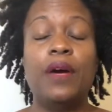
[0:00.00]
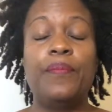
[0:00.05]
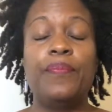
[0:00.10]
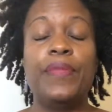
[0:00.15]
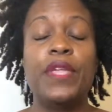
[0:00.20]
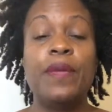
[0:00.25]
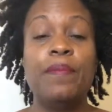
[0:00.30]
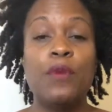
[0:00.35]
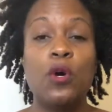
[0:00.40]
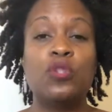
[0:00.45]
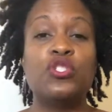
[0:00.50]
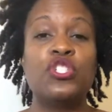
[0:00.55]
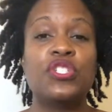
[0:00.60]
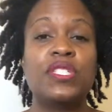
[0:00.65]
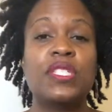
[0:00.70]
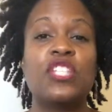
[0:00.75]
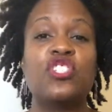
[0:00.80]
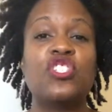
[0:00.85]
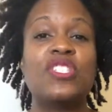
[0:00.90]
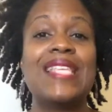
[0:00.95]
emotion
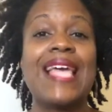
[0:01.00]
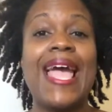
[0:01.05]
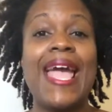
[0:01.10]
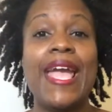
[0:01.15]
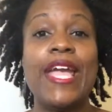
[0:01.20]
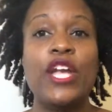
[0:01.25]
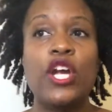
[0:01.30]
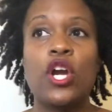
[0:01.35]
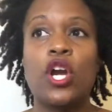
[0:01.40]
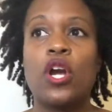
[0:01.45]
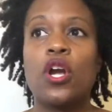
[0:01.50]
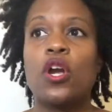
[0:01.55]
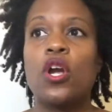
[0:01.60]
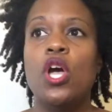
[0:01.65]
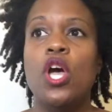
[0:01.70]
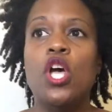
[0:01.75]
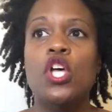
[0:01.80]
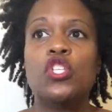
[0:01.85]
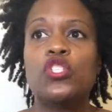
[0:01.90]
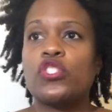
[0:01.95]
such as anger
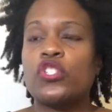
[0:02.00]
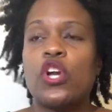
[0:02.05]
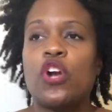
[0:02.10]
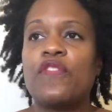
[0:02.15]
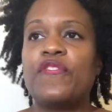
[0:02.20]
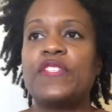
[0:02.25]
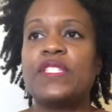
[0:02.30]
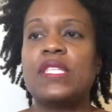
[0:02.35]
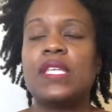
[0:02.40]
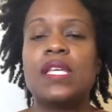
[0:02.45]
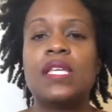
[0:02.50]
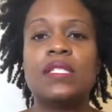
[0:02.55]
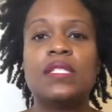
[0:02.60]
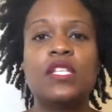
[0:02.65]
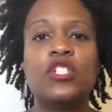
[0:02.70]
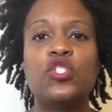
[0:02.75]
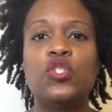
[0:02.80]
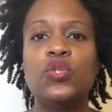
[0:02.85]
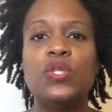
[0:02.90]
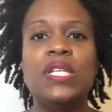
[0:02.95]
surfaces
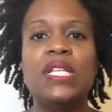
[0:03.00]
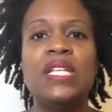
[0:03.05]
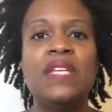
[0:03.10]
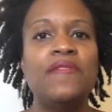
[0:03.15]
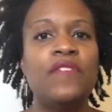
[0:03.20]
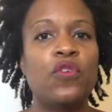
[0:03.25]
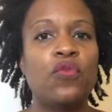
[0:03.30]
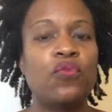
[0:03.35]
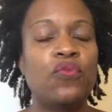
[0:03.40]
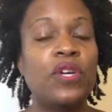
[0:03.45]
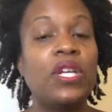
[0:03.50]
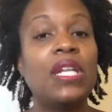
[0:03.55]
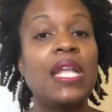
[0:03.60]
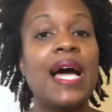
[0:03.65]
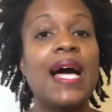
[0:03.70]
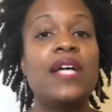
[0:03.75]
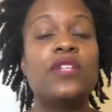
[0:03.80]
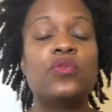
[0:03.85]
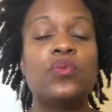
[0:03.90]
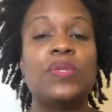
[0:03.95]
that you didn't even
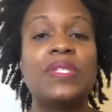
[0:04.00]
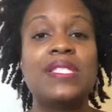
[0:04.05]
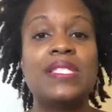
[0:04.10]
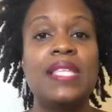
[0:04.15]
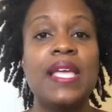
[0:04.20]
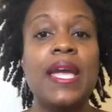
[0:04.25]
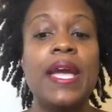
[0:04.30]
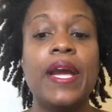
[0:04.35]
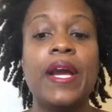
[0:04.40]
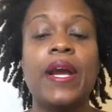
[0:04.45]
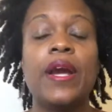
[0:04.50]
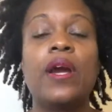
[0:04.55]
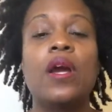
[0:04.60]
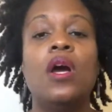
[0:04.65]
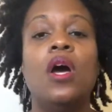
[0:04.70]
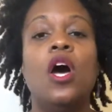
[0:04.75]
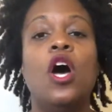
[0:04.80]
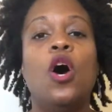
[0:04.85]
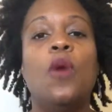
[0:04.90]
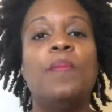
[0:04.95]
realize was there.
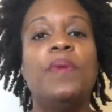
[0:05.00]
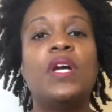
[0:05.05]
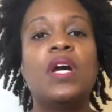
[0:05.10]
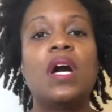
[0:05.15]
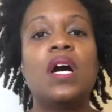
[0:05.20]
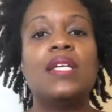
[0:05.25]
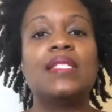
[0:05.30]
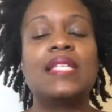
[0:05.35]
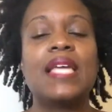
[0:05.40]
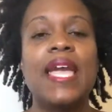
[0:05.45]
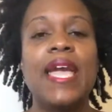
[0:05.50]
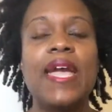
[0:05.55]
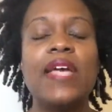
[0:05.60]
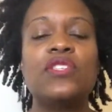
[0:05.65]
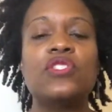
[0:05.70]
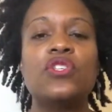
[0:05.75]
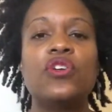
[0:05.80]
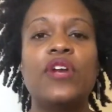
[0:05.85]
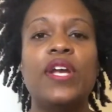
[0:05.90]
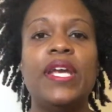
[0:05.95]
Because
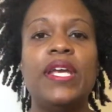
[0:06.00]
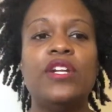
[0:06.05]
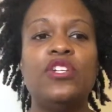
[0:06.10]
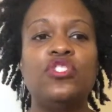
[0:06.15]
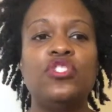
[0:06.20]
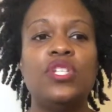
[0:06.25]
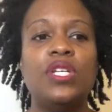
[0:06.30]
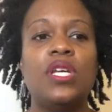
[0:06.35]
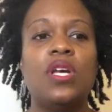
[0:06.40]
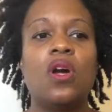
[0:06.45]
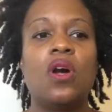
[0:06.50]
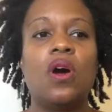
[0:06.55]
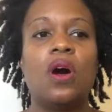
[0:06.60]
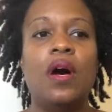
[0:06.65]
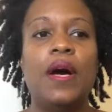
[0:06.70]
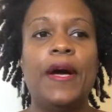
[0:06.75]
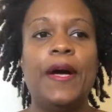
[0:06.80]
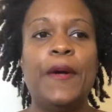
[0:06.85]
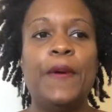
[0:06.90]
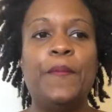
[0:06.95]
Cancer energy,
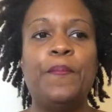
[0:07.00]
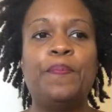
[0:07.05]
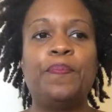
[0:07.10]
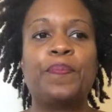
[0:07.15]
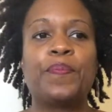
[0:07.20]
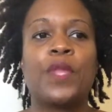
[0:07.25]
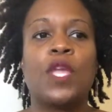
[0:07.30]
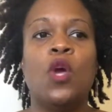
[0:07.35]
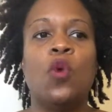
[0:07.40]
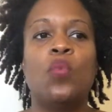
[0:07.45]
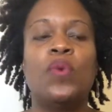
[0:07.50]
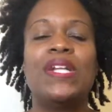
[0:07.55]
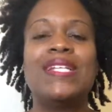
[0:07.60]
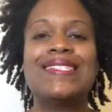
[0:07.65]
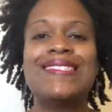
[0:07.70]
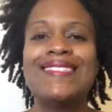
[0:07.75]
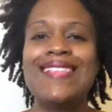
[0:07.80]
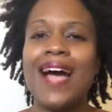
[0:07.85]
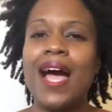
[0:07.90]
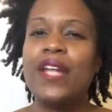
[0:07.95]
when it's
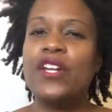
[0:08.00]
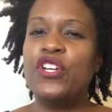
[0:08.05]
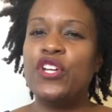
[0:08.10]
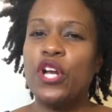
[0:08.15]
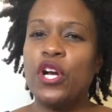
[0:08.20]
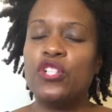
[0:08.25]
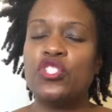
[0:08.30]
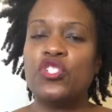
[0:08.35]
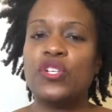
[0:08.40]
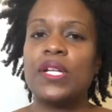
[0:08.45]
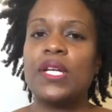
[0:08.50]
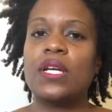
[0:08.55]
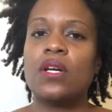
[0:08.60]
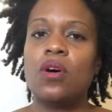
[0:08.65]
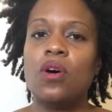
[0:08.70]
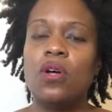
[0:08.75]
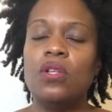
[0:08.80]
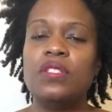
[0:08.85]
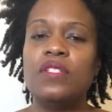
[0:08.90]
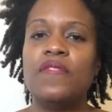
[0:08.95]
not nurtured and
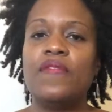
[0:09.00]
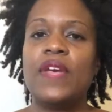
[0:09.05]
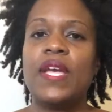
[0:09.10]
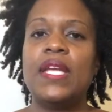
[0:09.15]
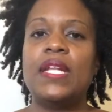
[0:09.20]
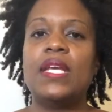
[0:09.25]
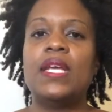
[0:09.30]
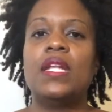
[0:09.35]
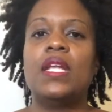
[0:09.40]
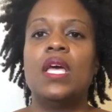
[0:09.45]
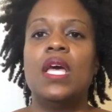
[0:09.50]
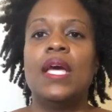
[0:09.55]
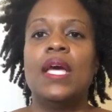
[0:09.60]
cultivated,